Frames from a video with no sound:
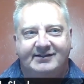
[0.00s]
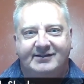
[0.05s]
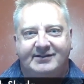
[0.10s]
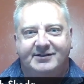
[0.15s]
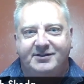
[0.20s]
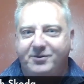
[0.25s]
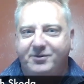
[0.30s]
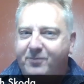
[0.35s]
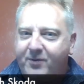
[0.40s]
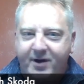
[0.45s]

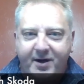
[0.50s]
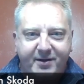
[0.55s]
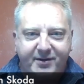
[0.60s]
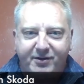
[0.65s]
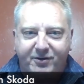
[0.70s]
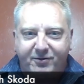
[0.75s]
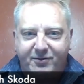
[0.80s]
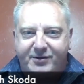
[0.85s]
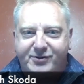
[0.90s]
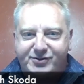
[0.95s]
You want to
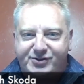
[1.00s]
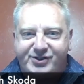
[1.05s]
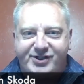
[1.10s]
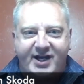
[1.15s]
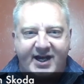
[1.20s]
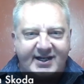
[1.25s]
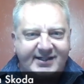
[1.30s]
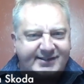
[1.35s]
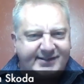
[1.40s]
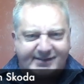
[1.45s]
learn
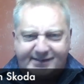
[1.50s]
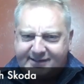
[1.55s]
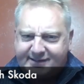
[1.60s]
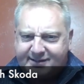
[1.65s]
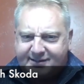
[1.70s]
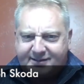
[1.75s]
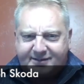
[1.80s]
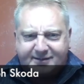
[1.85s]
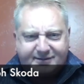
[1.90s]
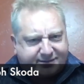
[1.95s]
chess?
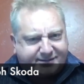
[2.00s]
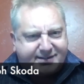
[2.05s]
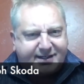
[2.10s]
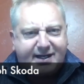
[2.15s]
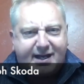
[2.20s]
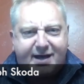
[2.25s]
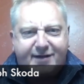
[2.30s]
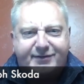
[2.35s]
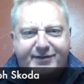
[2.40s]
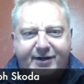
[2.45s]
Get
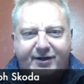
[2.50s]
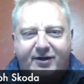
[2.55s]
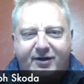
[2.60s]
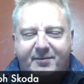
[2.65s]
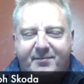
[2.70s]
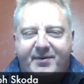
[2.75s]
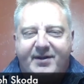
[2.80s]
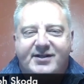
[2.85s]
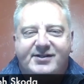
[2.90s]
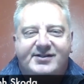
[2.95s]
out there and
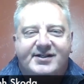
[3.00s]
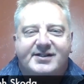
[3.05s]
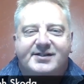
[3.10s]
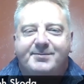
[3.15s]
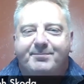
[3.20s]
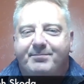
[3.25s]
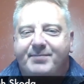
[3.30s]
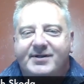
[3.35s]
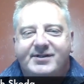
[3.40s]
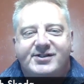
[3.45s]
be the
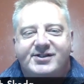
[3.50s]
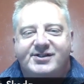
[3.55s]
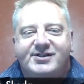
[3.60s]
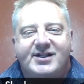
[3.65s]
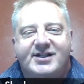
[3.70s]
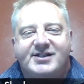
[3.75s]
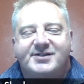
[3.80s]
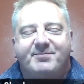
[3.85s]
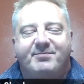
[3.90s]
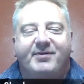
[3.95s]
best
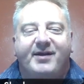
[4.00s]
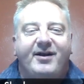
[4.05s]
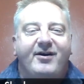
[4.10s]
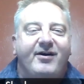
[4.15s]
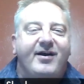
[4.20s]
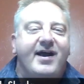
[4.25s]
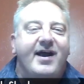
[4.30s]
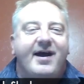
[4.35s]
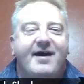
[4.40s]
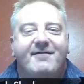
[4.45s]
chess player
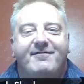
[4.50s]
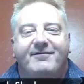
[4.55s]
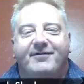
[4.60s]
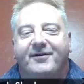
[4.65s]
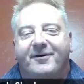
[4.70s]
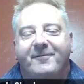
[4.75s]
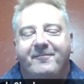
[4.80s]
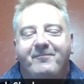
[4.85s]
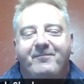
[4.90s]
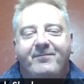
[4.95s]

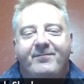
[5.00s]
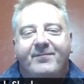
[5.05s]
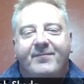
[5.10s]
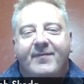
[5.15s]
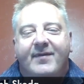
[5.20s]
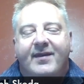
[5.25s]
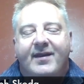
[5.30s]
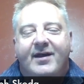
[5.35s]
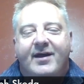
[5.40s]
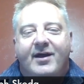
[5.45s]
ever.
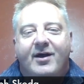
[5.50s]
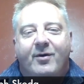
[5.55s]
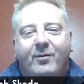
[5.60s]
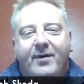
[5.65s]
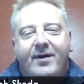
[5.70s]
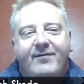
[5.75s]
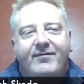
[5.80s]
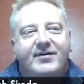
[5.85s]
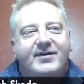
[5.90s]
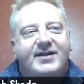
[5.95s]

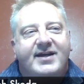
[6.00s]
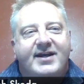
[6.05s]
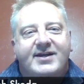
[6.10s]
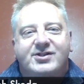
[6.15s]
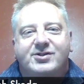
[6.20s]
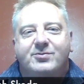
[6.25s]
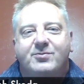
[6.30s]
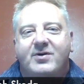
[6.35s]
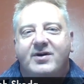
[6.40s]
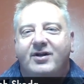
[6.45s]
Whatever it takes,
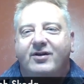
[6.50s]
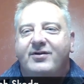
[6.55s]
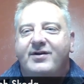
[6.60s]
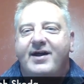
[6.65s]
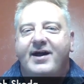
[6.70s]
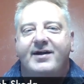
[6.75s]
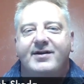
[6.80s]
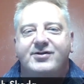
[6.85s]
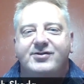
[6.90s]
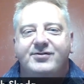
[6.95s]
you want to learn
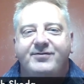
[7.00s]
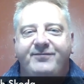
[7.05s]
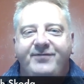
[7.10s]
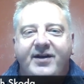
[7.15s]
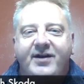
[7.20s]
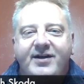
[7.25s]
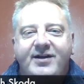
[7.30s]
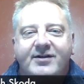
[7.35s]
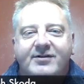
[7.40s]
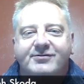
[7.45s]
how to do
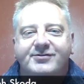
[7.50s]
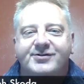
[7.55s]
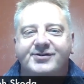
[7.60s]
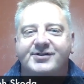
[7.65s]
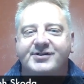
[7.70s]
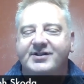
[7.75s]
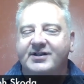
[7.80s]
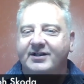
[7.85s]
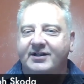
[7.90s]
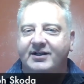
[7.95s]

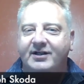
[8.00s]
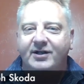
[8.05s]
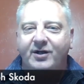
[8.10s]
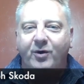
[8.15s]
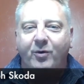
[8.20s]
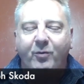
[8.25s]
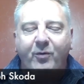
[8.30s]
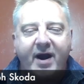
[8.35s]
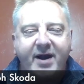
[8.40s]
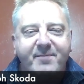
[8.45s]
videos,
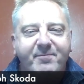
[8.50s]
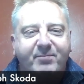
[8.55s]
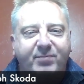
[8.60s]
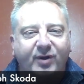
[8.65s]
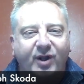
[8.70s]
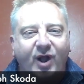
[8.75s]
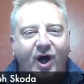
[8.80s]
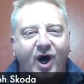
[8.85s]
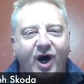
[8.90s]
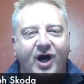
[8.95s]
write
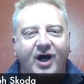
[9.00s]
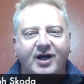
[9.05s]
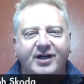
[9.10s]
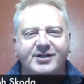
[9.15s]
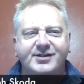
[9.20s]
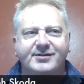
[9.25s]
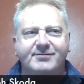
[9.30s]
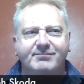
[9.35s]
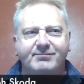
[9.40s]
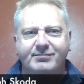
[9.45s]

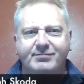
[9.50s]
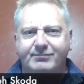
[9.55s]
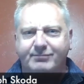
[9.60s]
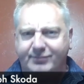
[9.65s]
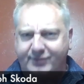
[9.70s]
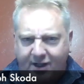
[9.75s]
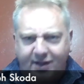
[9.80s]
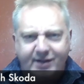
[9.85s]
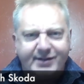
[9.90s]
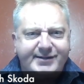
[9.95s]
blogs,
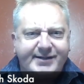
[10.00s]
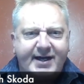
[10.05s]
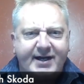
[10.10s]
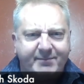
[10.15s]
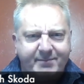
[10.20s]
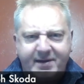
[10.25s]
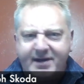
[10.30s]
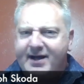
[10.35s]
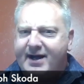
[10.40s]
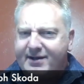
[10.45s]

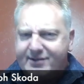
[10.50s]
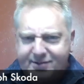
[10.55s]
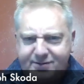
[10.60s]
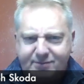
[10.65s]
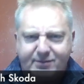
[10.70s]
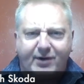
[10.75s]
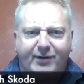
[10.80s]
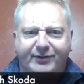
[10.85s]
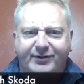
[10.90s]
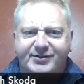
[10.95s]
contact me. I do
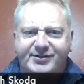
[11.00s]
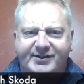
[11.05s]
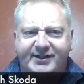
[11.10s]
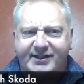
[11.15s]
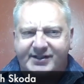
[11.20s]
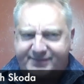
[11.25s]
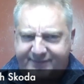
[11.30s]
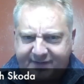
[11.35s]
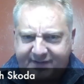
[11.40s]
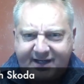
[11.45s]
all those
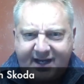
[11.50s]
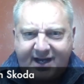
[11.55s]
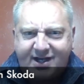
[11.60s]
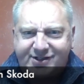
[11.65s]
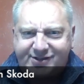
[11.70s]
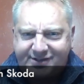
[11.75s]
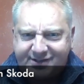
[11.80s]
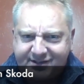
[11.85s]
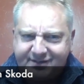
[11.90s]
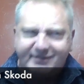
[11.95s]
things.
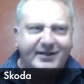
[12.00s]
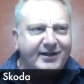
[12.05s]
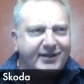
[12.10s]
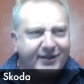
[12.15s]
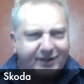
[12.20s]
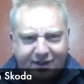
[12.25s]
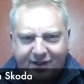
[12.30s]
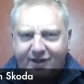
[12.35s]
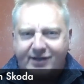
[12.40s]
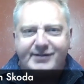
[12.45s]
Vacation,
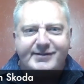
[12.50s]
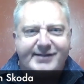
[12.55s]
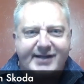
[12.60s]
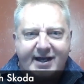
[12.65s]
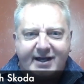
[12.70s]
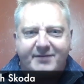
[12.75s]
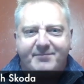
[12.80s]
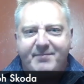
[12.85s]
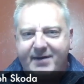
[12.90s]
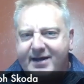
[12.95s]

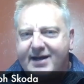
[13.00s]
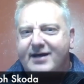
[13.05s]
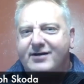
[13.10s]
contact me.